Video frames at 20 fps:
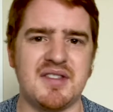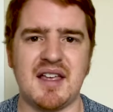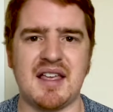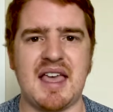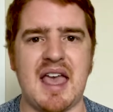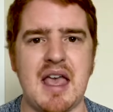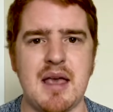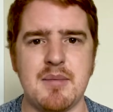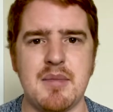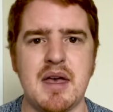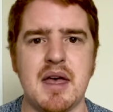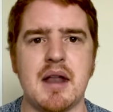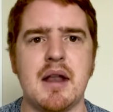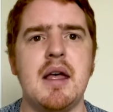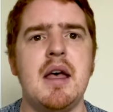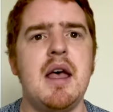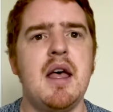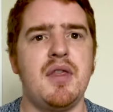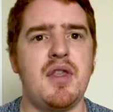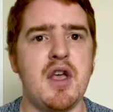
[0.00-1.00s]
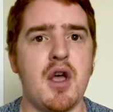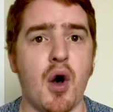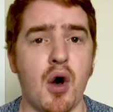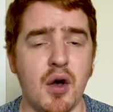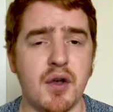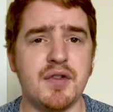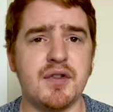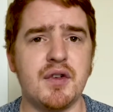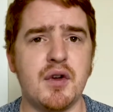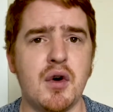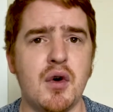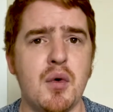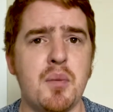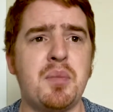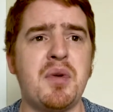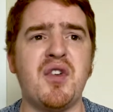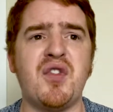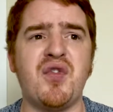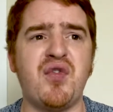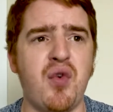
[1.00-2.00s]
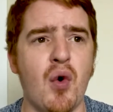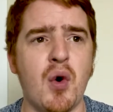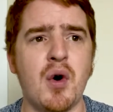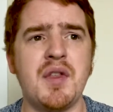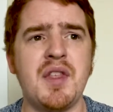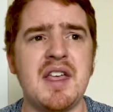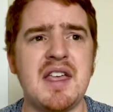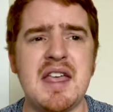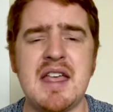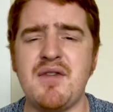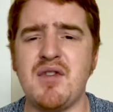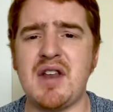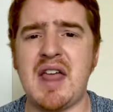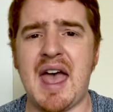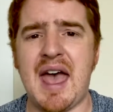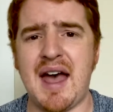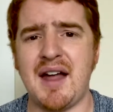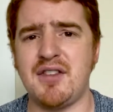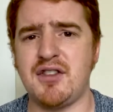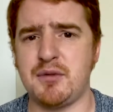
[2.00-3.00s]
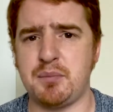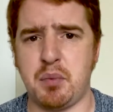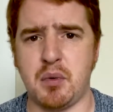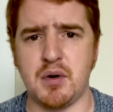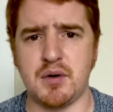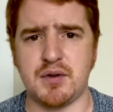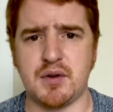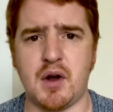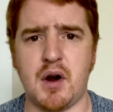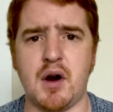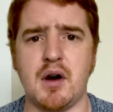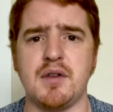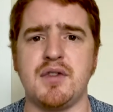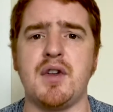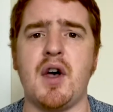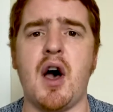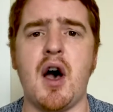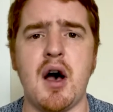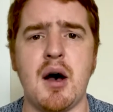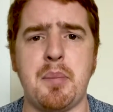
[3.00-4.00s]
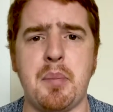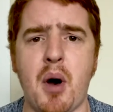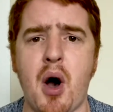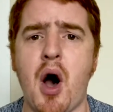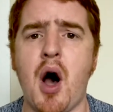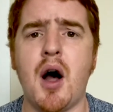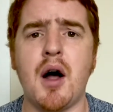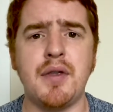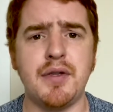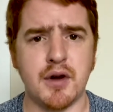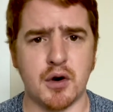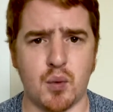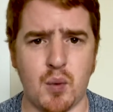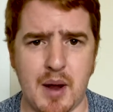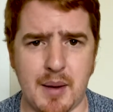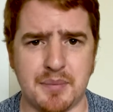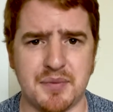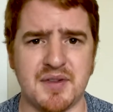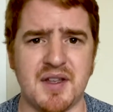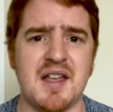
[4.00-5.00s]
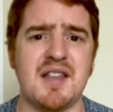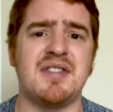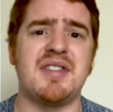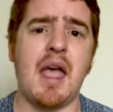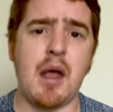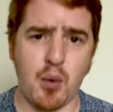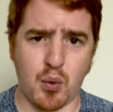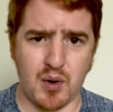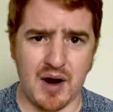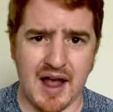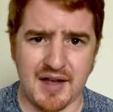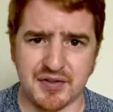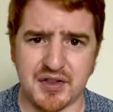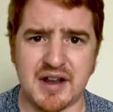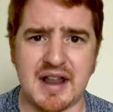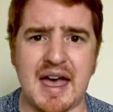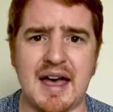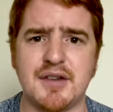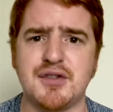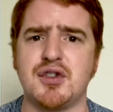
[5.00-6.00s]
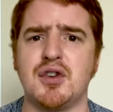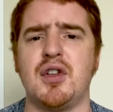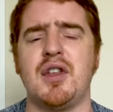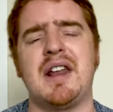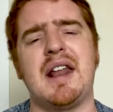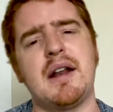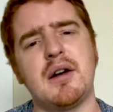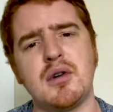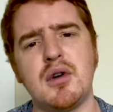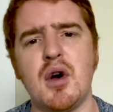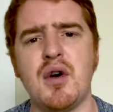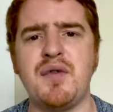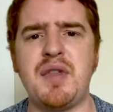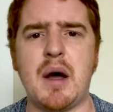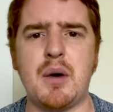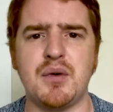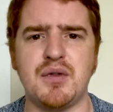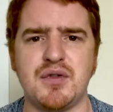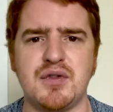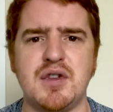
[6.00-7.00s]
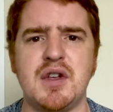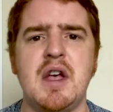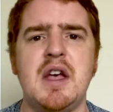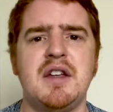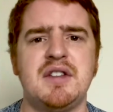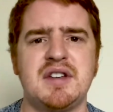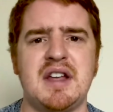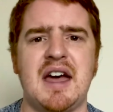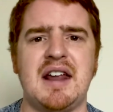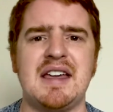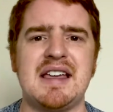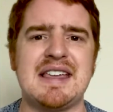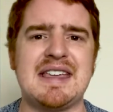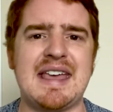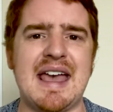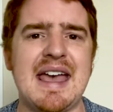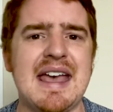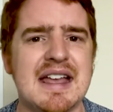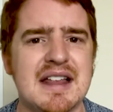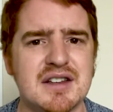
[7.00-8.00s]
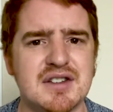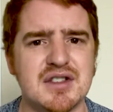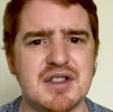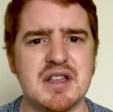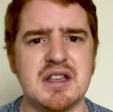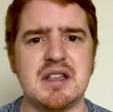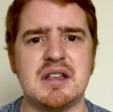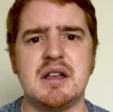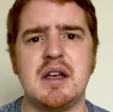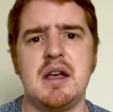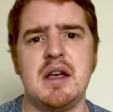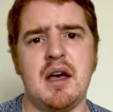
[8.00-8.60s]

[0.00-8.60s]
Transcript: that came in. They also, before they even had sports cards up on their website, they were at the National. And I don't know if that was to kind of gauge the